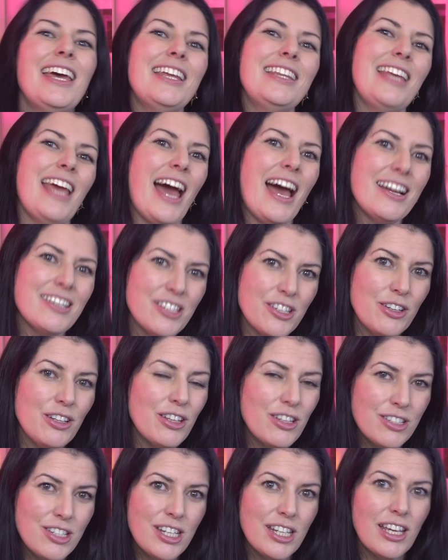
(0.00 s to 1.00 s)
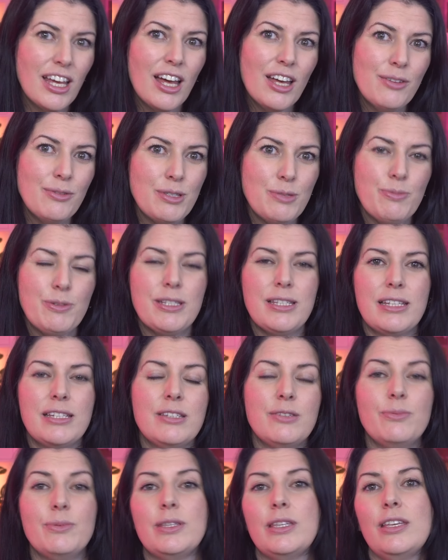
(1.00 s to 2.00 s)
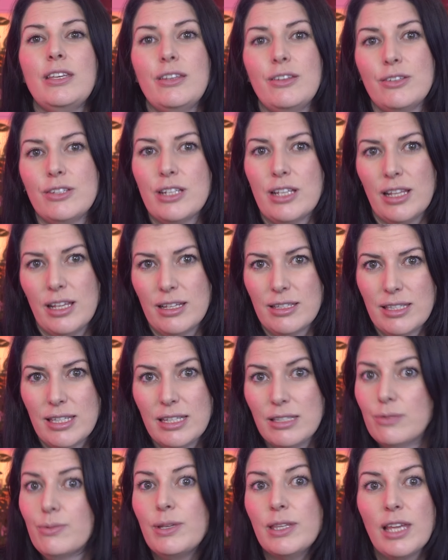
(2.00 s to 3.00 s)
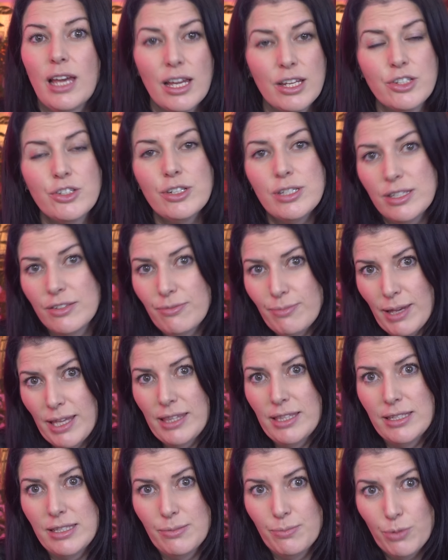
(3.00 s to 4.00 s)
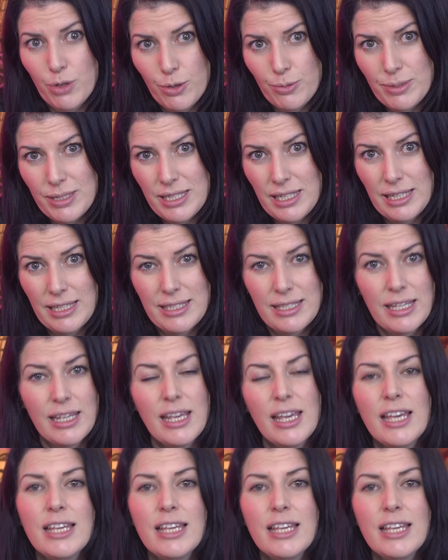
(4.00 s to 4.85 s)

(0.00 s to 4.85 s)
In the actual logic, I was presented with huge classes with hundreds of methods and properties.